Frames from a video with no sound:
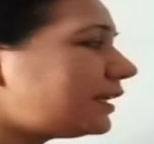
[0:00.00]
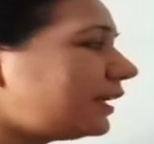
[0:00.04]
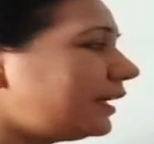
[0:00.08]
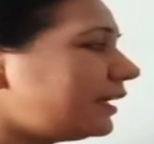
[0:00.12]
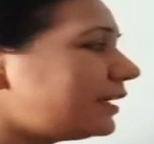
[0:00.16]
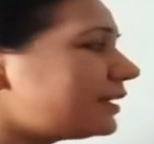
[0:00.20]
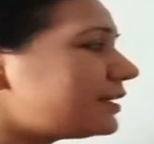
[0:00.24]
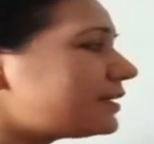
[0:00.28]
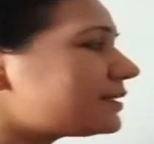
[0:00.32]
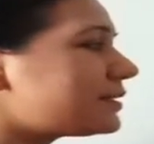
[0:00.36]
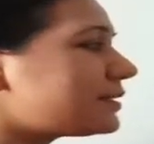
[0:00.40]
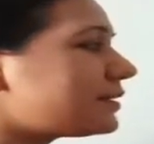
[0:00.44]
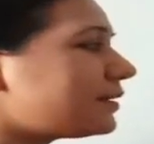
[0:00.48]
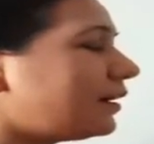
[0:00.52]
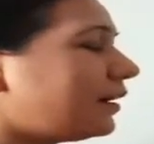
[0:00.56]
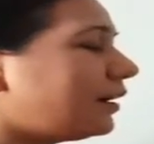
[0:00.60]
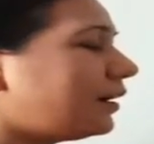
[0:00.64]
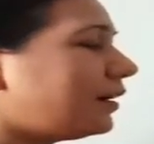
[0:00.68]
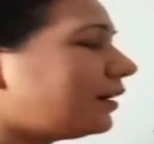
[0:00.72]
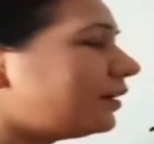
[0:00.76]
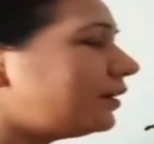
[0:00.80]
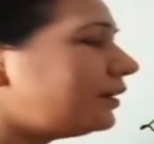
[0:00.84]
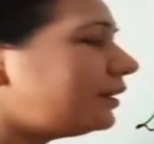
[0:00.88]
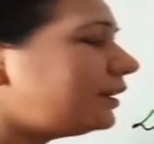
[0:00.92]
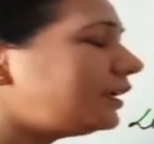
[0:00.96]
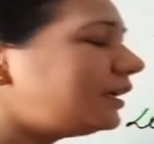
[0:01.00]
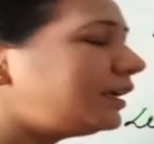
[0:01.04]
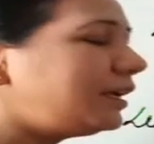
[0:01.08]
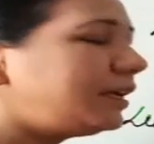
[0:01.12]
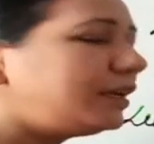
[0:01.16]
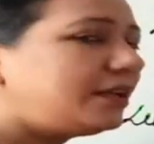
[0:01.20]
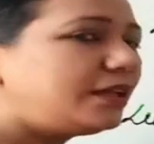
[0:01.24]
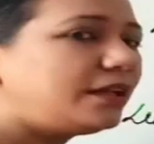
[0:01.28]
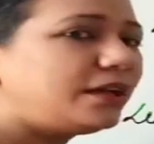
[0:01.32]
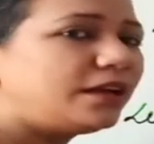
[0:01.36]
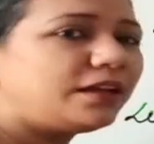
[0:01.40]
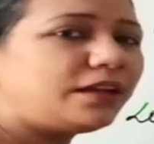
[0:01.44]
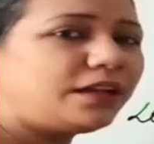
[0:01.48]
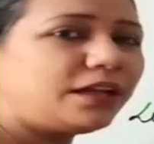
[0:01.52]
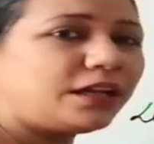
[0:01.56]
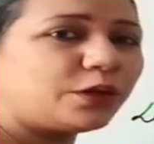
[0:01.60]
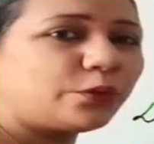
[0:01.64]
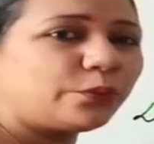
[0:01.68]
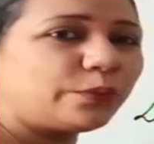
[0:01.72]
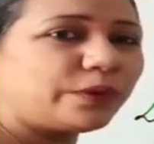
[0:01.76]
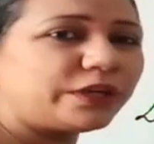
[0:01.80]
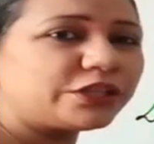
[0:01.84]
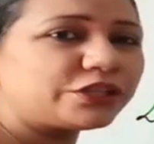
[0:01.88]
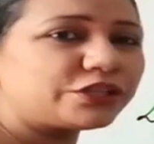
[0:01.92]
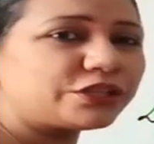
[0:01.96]
is a linear
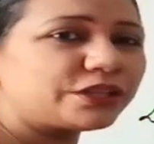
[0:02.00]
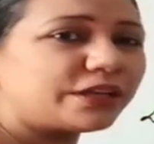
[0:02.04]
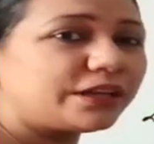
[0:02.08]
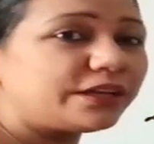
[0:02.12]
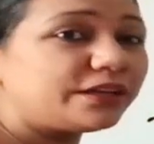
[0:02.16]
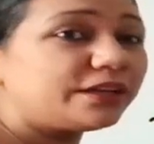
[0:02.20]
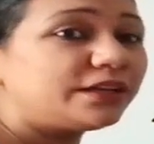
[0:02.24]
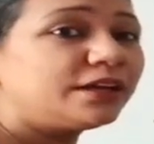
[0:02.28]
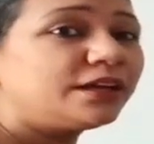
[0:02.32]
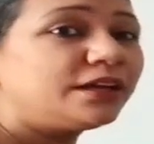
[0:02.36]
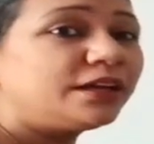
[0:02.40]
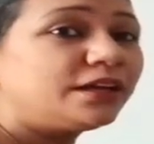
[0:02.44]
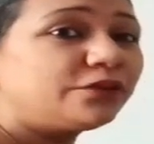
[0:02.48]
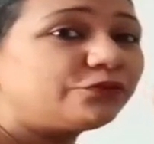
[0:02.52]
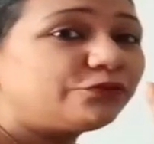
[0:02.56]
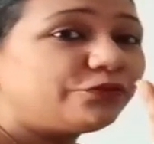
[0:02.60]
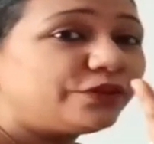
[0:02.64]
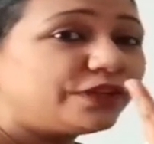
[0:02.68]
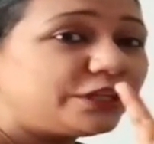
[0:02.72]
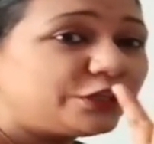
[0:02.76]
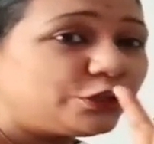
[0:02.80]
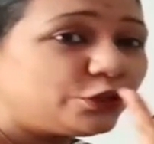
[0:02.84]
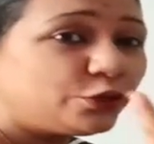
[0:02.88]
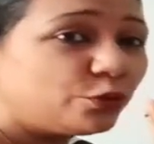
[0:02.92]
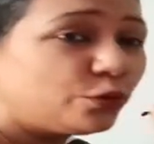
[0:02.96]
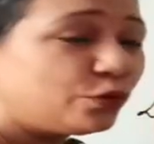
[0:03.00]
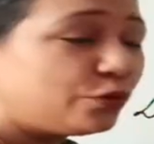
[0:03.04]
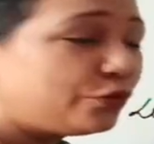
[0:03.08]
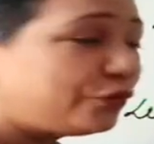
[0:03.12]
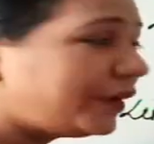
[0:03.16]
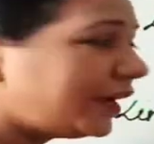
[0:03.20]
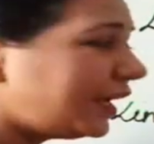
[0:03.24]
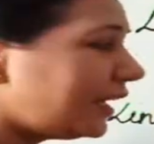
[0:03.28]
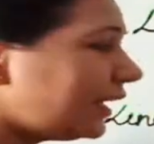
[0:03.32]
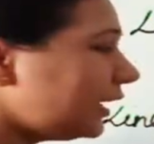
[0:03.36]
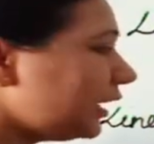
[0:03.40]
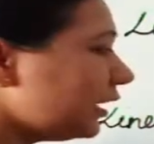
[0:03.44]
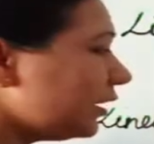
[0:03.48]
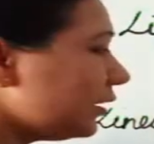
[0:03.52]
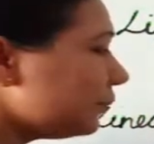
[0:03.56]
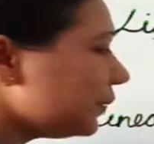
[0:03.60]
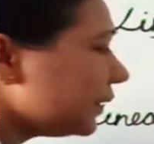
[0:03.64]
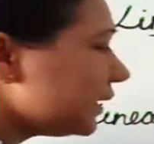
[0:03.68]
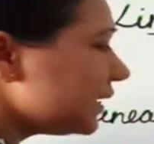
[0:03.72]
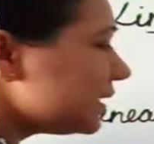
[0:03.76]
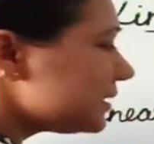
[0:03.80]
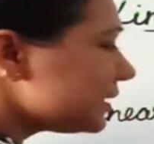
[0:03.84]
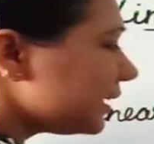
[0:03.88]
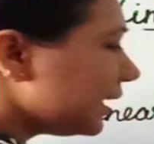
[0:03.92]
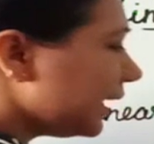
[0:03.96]
equation with two
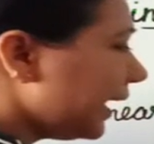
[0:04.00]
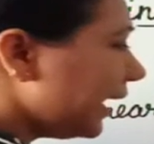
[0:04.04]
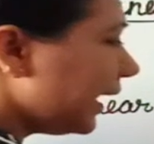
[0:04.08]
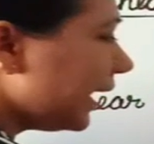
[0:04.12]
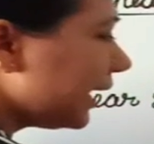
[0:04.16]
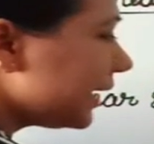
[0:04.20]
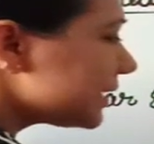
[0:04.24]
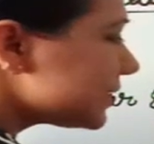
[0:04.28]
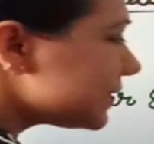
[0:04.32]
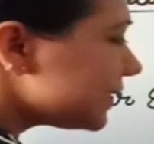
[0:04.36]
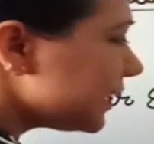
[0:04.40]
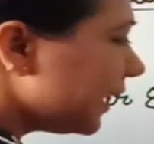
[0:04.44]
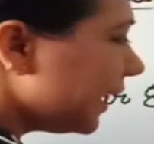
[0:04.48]
variables x